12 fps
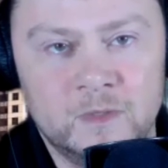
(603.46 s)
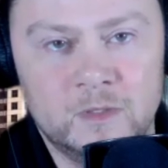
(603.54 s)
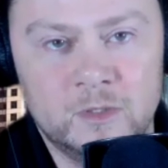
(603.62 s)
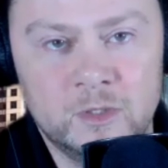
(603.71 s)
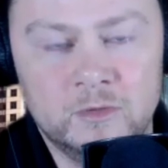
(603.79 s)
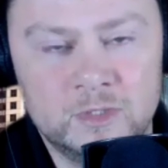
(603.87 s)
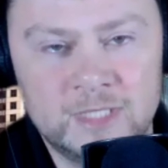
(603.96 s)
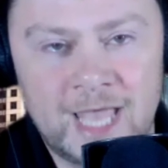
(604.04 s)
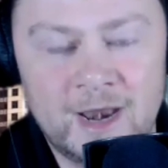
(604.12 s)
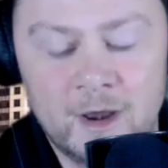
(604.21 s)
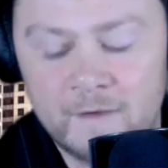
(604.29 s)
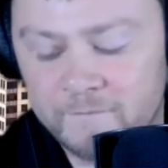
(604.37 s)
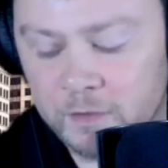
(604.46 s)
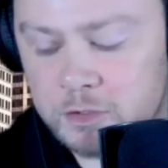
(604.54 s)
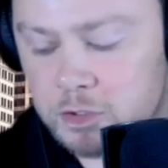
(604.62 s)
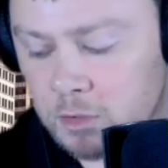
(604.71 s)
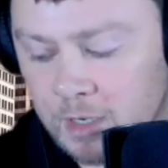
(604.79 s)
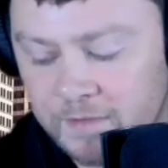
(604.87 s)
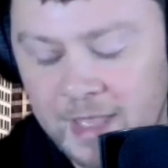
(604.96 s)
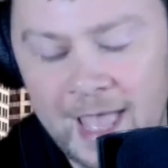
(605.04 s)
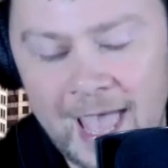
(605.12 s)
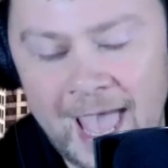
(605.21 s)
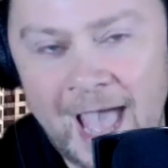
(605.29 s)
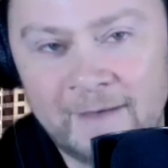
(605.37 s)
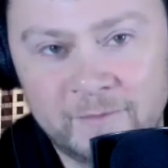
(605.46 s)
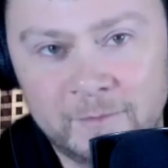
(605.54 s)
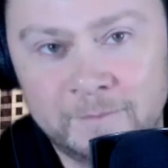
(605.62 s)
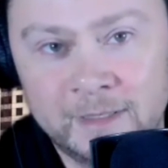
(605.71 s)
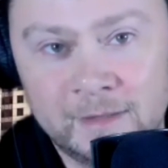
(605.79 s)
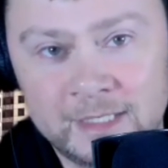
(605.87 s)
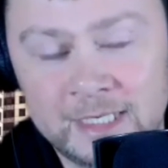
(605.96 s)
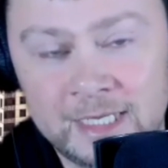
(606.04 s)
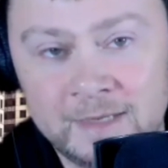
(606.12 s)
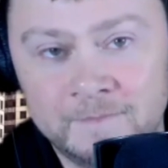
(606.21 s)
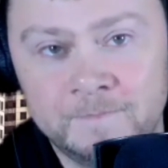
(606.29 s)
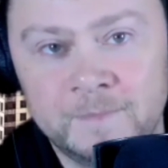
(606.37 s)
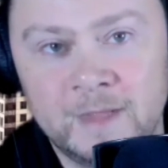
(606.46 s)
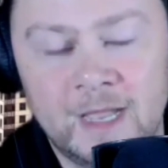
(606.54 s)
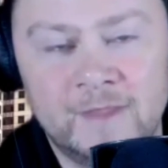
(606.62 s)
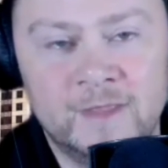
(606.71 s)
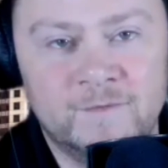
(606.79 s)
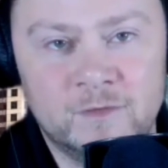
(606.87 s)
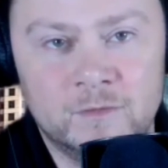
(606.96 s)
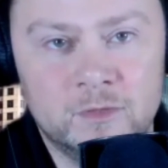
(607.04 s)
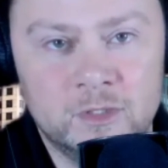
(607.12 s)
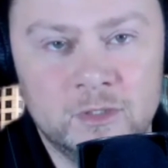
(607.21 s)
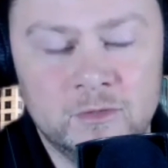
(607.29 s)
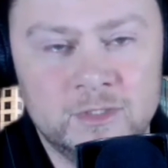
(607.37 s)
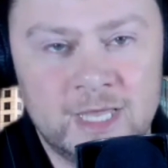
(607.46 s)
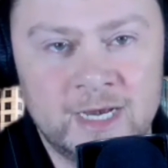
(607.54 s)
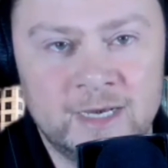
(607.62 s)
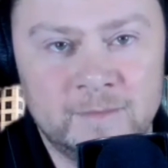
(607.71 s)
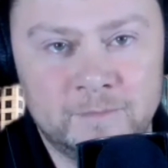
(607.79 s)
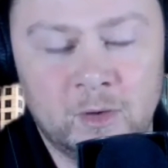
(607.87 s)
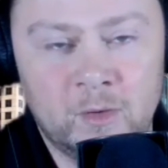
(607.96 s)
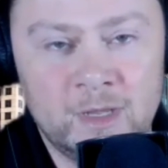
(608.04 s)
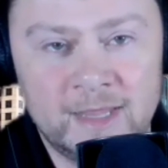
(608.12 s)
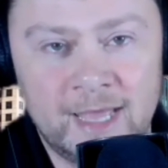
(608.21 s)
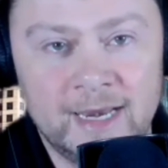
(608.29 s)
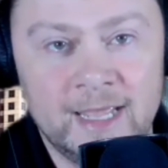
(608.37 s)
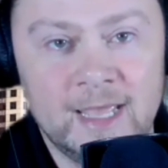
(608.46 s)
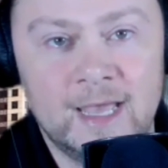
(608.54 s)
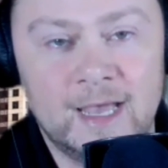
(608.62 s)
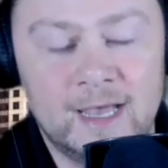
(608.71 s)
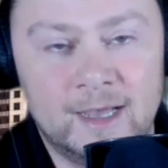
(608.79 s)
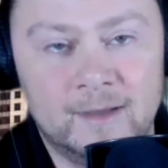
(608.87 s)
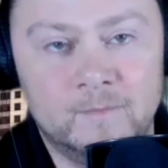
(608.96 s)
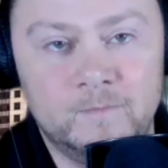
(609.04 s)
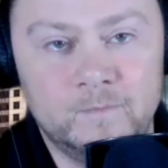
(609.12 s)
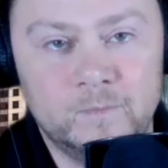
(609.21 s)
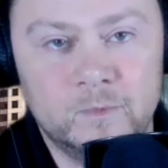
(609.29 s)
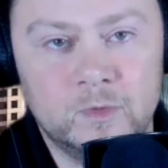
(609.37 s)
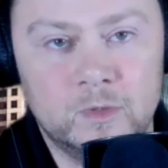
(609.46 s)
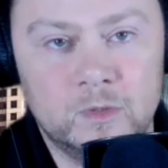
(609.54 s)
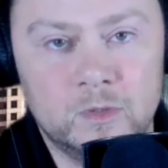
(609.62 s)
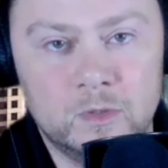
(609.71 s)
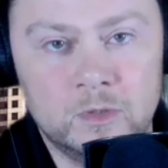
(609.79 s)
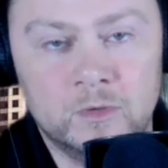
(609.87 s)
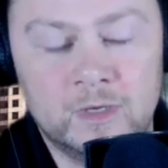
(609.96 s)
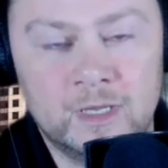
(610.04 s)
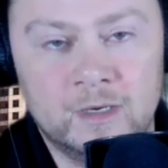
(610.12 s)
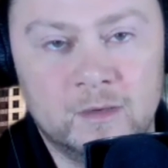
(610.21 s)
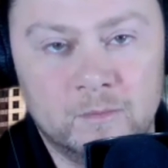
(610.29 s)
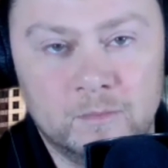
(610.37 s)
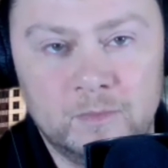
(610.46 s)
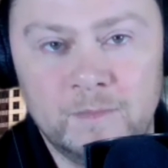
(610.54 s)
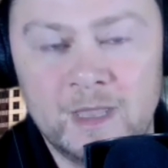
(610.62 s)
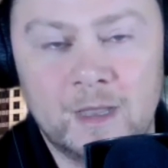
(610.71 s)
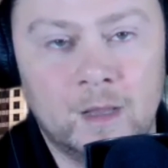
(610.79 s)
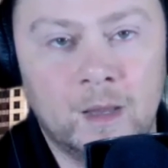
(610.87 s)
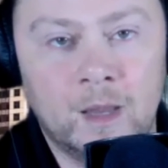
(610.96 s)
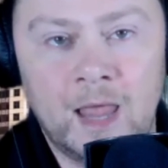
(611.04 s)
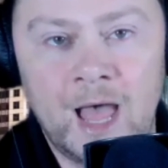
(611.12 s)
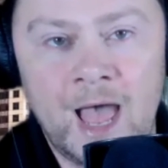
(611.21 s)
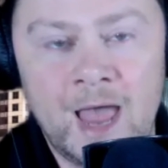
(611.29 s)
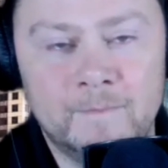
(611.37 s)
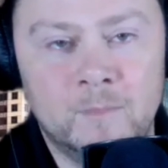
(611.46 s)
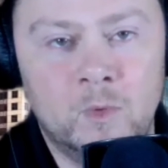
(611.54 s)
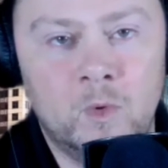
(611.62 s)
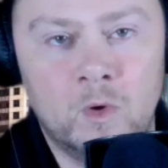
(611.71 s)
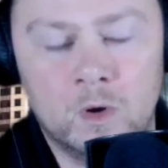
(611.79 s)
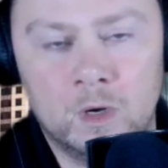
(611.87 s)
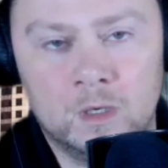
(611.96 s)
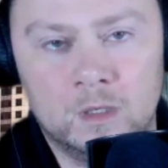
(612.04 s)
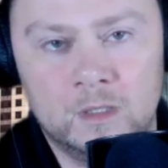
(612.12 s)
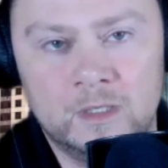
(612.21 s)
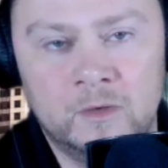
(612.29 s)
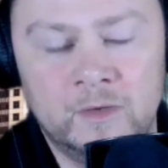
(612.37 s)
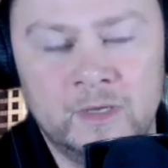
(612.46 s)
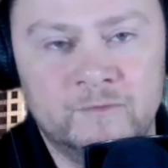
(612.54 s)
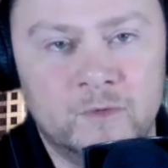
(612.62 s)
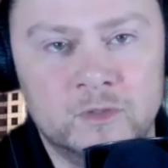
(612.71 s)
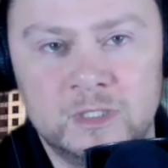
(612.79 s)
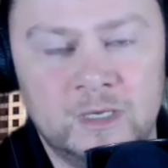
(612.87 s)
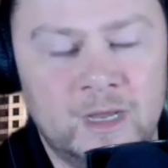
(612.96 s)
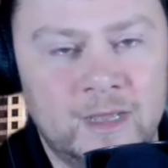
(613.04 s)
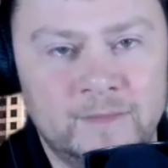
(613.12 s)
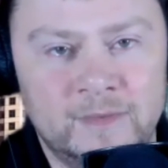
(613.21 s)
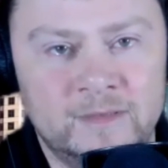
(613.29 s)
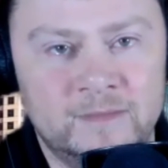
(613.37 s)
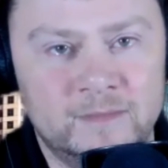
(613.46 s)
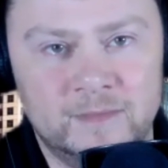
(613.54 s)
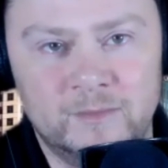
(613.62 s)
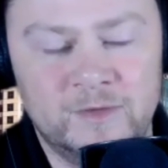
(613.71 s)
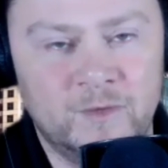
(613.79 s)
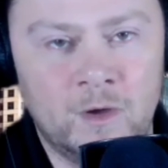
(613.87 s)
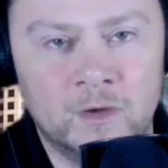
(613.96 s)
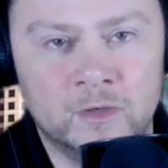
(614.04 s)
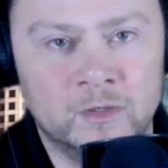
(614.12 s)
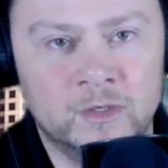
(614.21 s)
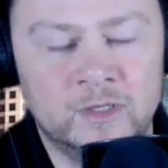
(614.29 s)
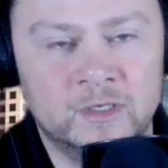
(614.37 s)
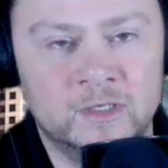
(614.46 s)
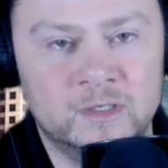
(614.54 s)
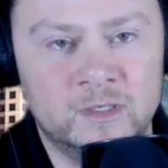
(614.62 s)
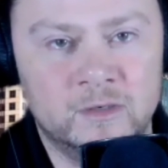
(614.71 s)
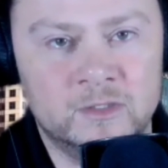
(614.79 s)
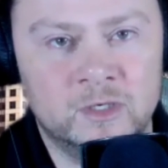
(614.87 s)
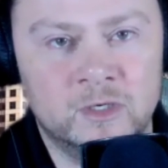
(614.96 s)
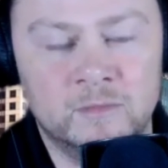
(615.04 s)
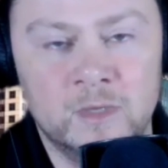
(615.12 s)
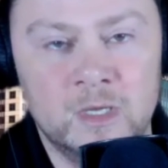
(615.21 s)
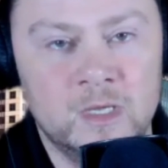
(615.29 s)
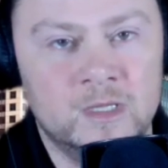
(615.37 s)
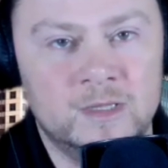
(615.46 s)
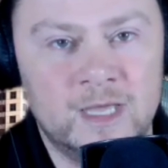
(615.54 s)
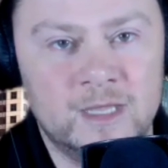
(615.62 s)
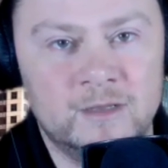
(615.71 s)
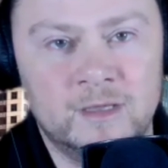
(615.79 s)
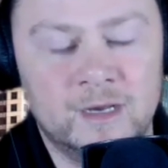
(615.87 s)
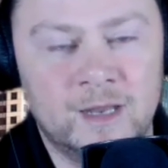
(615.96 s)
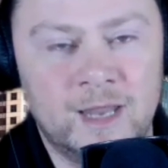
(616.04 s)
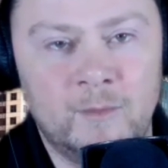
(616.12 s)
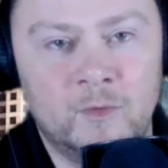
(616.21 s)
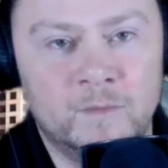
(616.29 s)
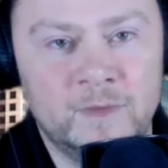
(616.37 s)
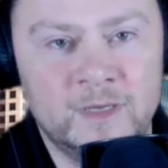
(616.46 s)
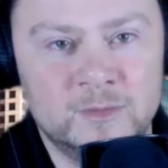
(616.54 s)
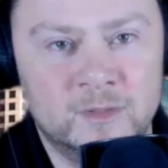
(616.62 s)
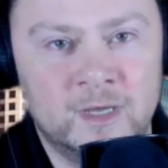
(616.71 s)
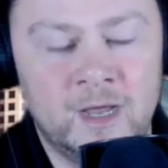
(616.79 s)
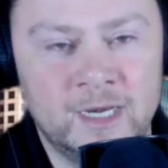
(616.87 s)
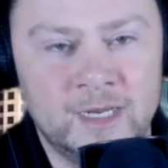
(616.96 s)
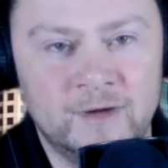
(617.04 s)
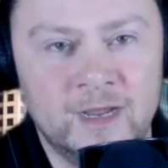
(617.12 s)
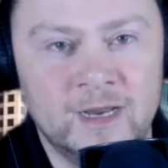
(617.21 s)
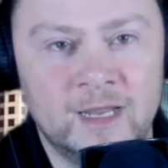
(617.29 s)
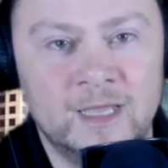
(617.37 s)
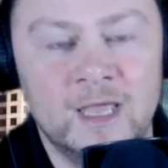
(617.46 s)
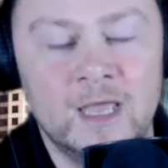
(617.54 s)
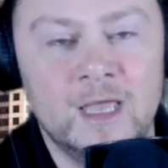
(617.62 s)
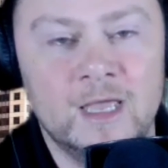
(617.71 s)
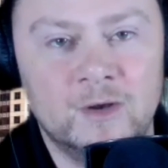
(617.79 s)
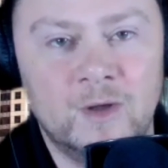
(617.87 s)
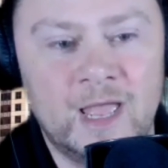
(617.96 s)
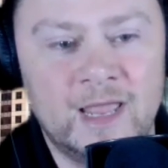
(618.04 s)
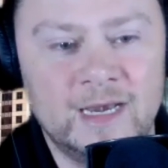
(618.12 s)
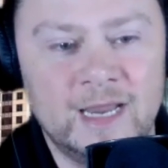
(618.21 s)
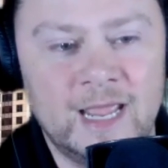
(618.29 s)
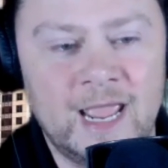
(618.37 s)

use that virtue of affability, I think if you use that and employ that, um, you can make a lot more, inroads. I mean, we've all heard the, term that you get a lot more bees with honey, right? Like, and